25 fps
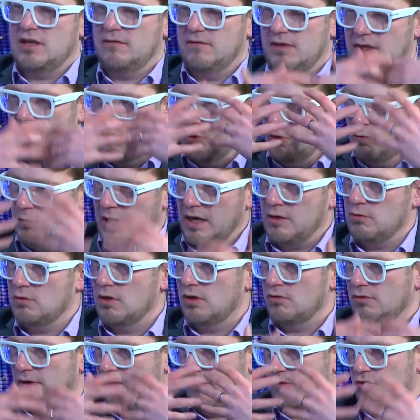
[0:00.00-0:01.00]
and we do
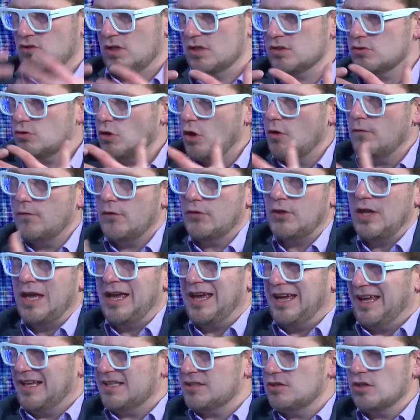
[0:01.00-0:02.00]
manual reviews and so forth.
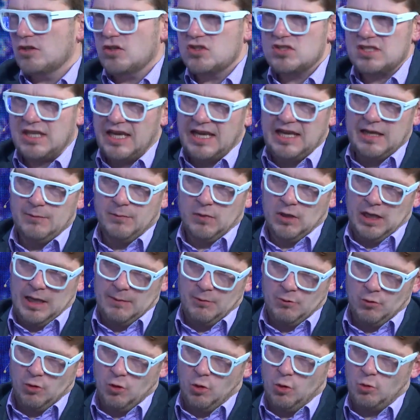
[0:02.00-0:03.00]
It's not a scalable
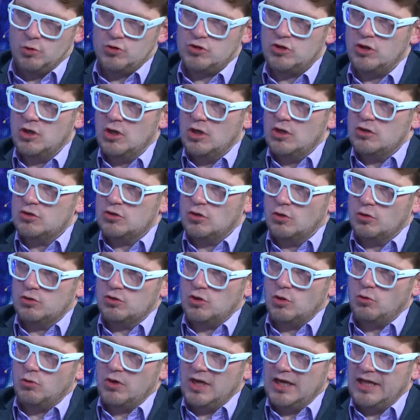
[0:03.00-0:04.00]
approach. So
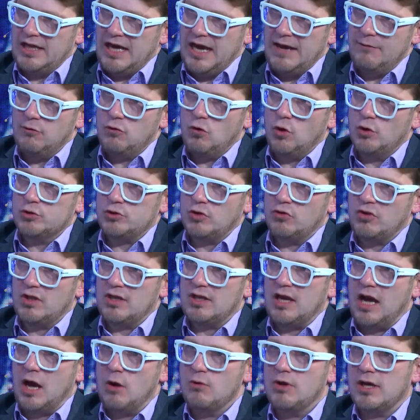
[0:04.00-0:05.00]
really I would also
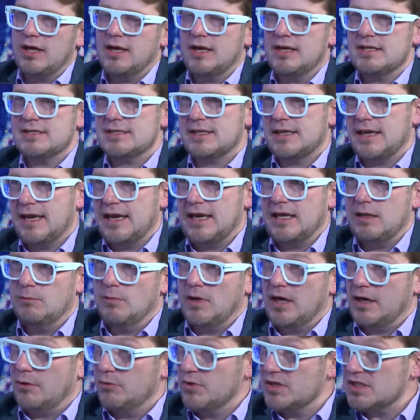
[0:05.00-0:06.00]
think, how can I scale
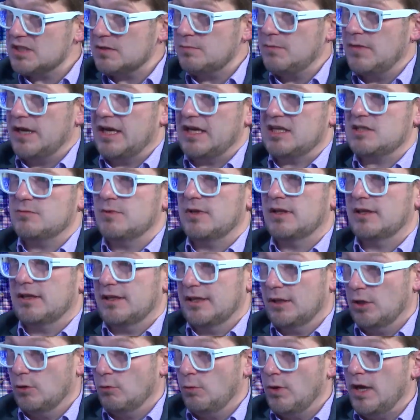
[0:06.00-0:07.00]
my risk management
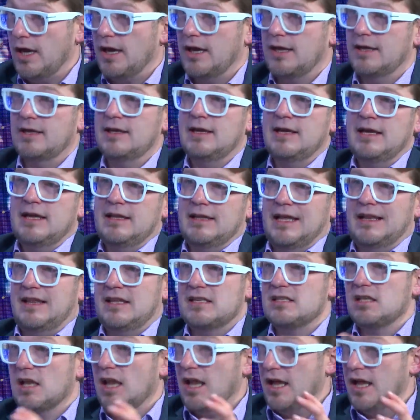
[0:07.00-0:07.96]
in a way that it's